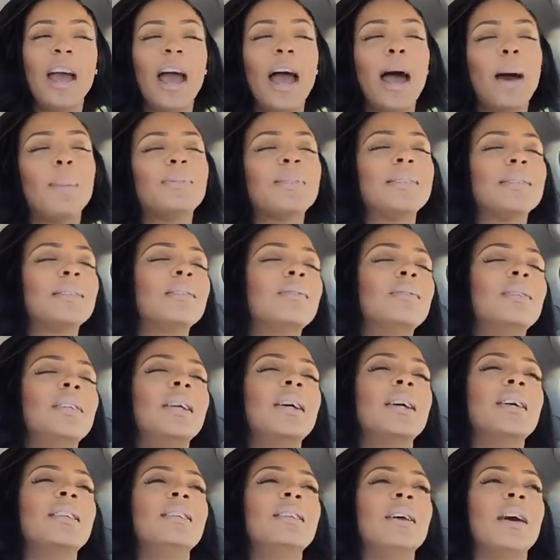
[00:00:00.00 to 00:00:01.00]

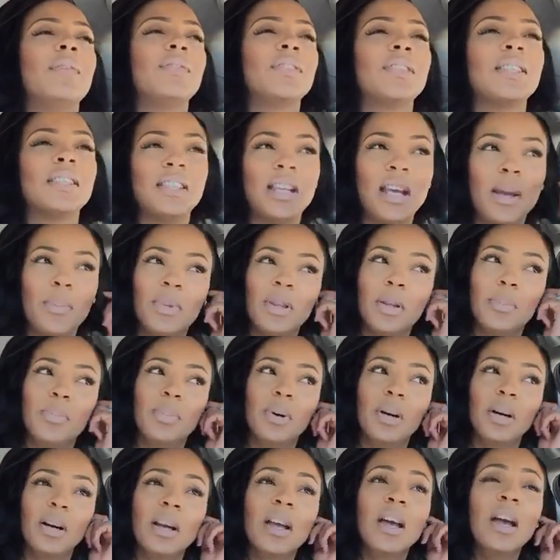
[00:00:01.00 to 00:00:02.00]
Absolutely Enough is the name of the
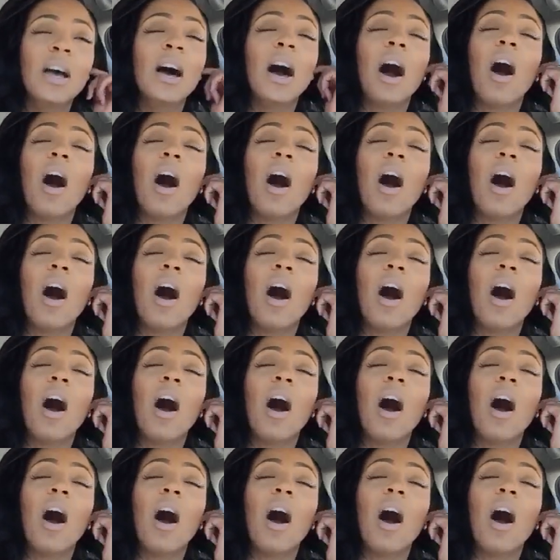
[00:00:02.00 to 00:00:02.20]
book.